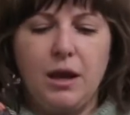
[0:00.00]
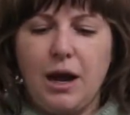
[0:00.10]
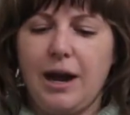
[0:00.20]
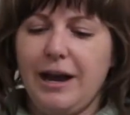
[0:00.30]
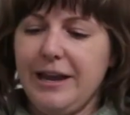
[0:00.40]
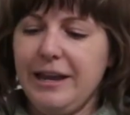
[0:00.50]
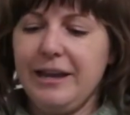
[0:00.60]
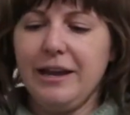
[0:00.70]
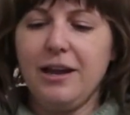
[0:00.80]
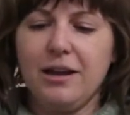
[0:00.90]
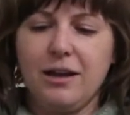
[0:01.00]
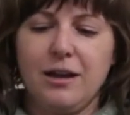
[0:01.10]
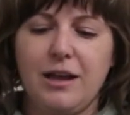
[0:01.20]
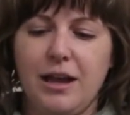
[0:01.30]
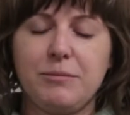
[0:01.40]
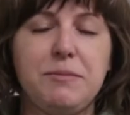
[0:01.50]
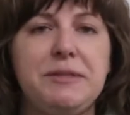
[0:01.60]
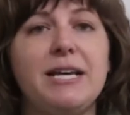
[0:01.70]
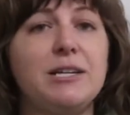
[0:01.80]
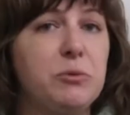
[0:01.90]
I am
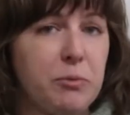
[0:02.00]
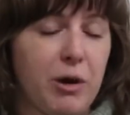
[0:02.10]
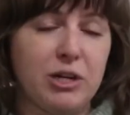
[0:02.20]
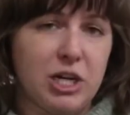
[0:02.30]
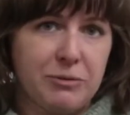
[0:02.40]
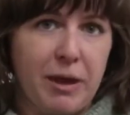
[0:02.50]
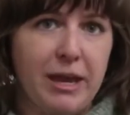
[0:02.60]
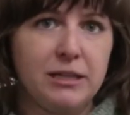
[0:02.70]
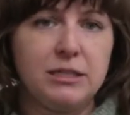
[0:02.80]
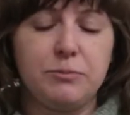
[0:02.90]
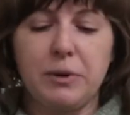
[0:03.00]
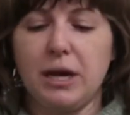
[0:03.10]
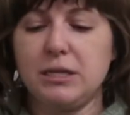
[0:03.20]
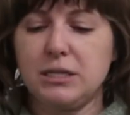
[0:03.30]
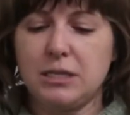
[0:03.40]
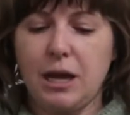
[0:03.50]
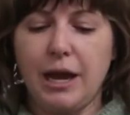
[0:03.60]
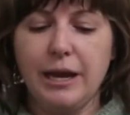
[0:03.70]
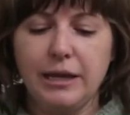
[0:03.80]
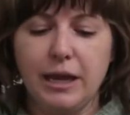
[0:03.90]
obsessed with project bags, but
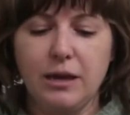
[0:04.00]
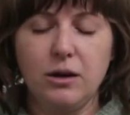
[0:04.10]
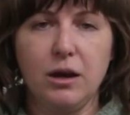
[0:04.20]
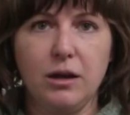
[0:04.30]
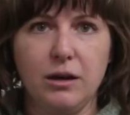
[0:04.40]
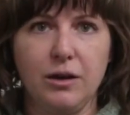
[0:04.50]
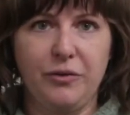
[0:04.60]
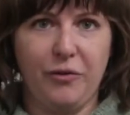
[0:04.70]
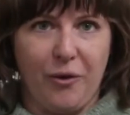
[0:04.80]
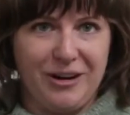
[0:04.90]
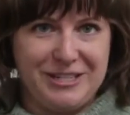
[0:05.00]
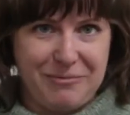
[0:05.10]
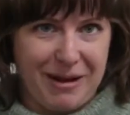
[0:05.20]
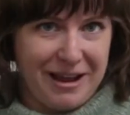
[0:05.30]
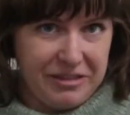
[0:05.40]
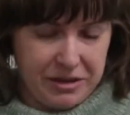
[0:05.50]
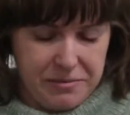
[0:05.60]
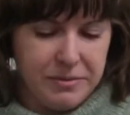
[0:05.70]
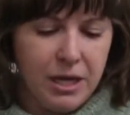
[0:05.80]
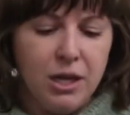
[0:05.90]
I cannot afford to buy
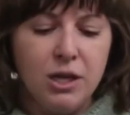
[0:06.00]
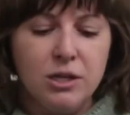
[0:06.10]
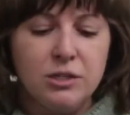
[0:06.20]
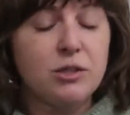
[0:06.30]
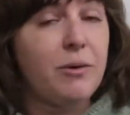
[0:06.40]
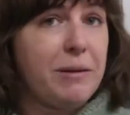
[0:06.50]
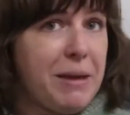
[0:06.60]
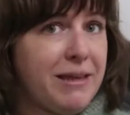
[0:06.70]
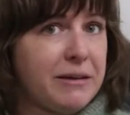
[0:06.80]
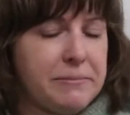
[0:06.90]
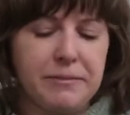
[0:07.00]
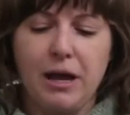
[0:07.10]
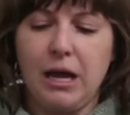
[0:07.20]
them, so I make them.